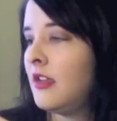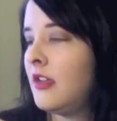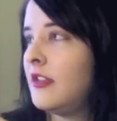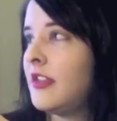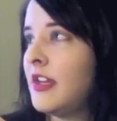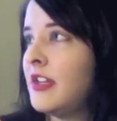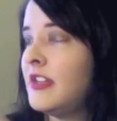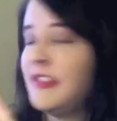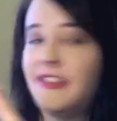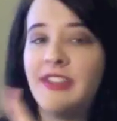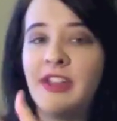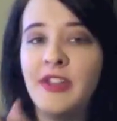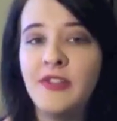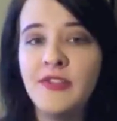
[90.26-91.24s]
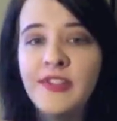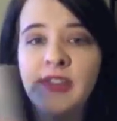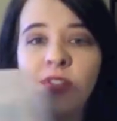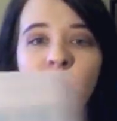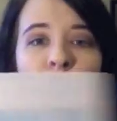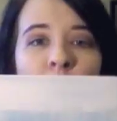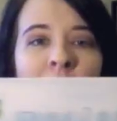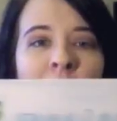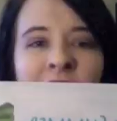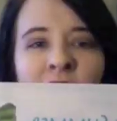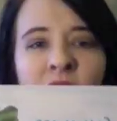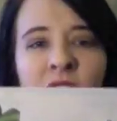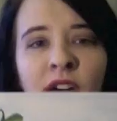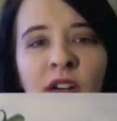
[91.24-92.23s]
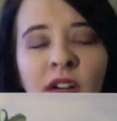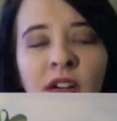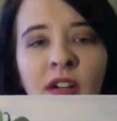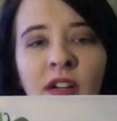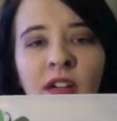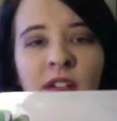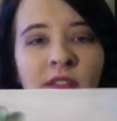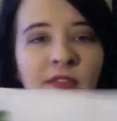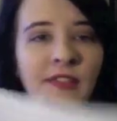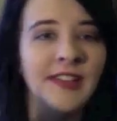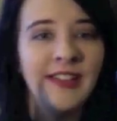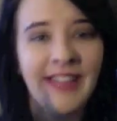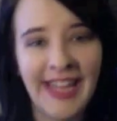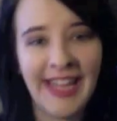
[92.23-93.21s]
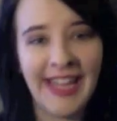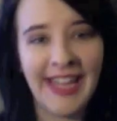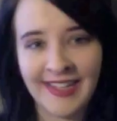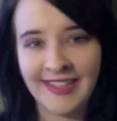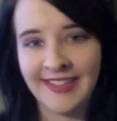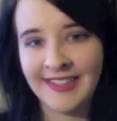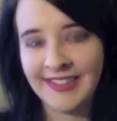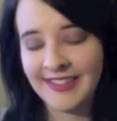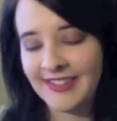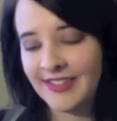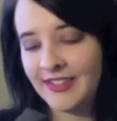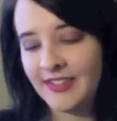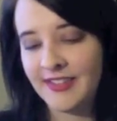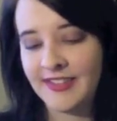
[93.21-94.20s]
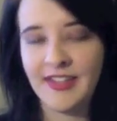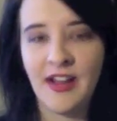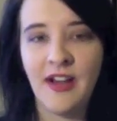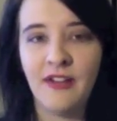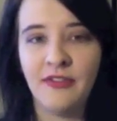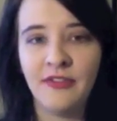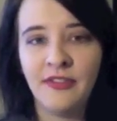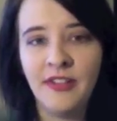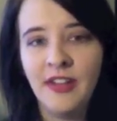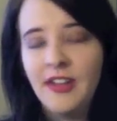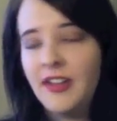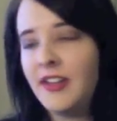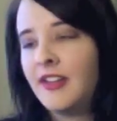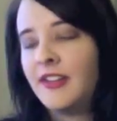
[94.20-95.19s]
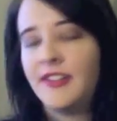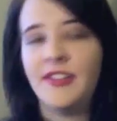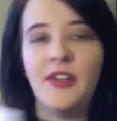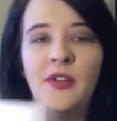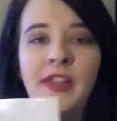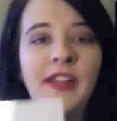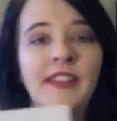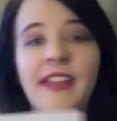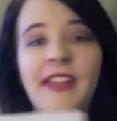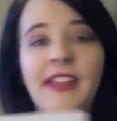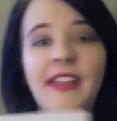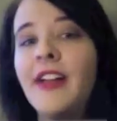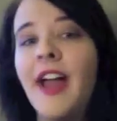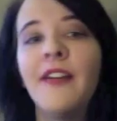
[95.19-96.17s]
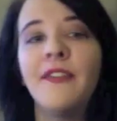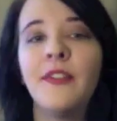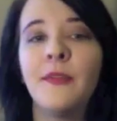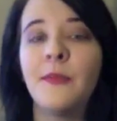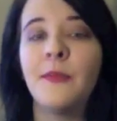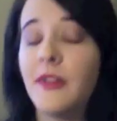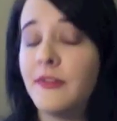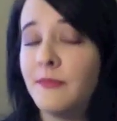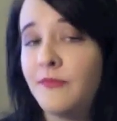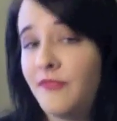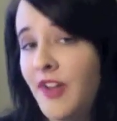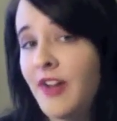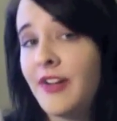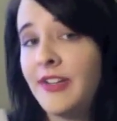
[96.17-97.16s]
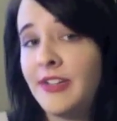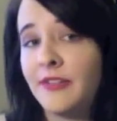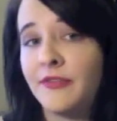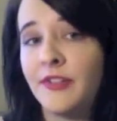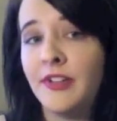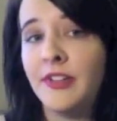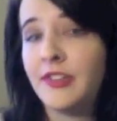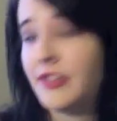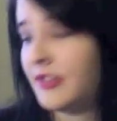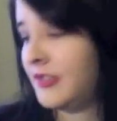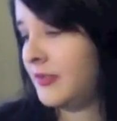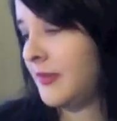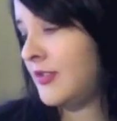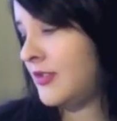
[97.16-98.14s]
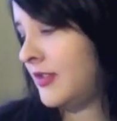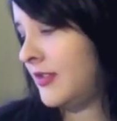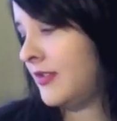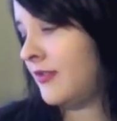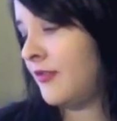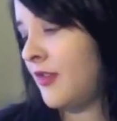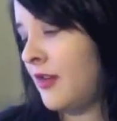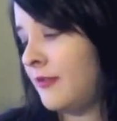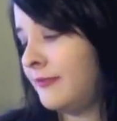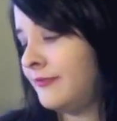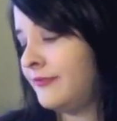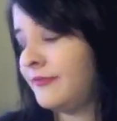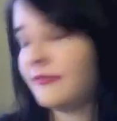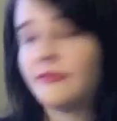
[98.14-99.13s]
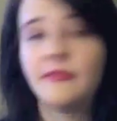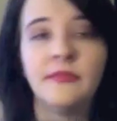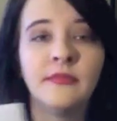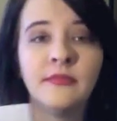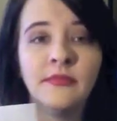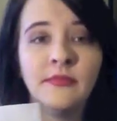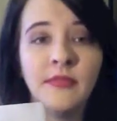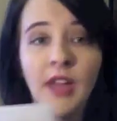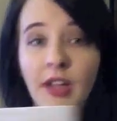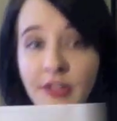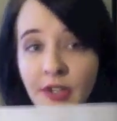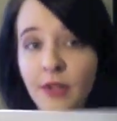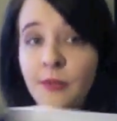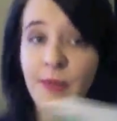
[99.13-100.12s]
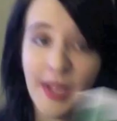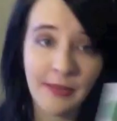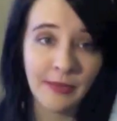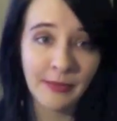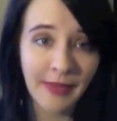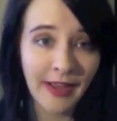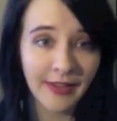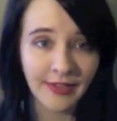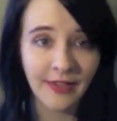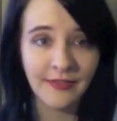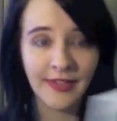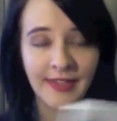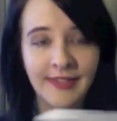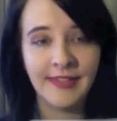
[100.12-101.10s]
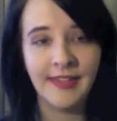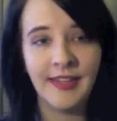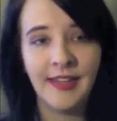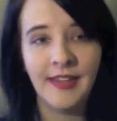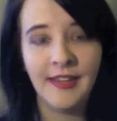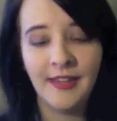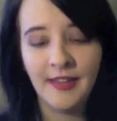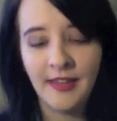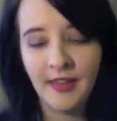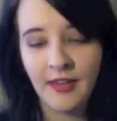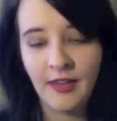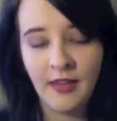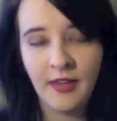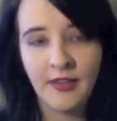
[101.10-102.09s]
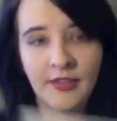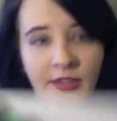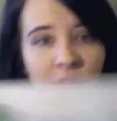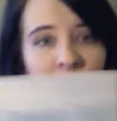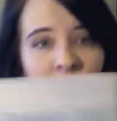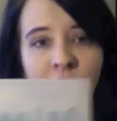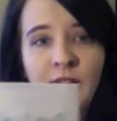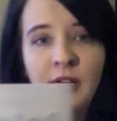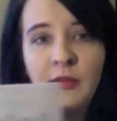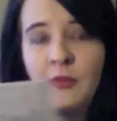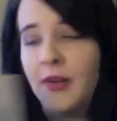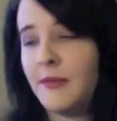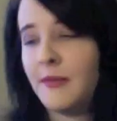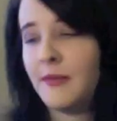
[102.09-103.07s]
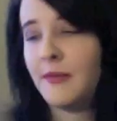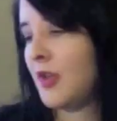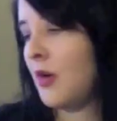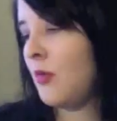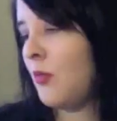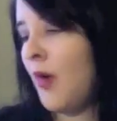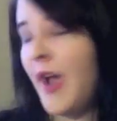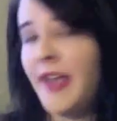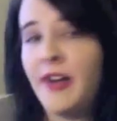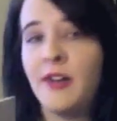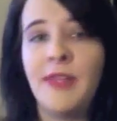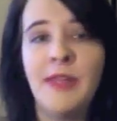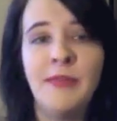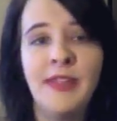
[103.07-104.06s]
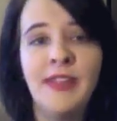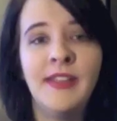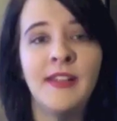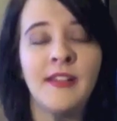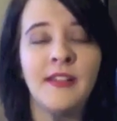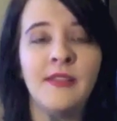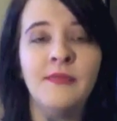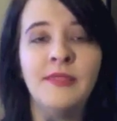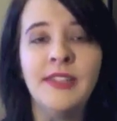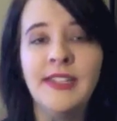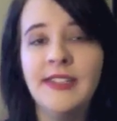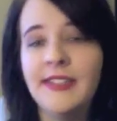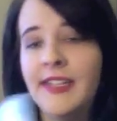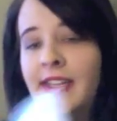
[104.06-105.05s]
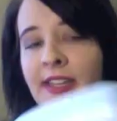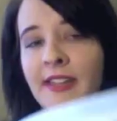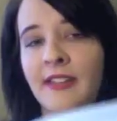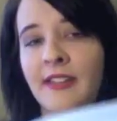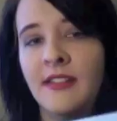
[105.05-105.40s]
they're usually wider for little hands and stuff. So they have very different dimensions from adult paperbacks, obviously. So you're going to want to go wider, maybe a completely,